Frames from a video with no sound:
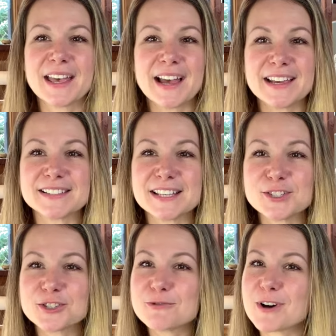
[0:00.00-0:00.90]
I
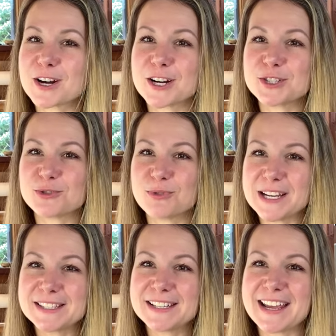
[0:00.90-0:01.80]
essentially water
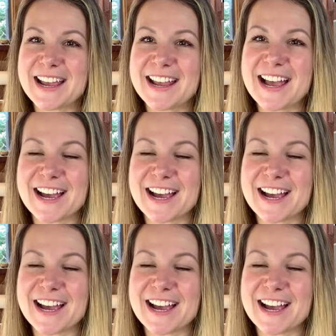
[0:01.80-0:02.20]
twice a day,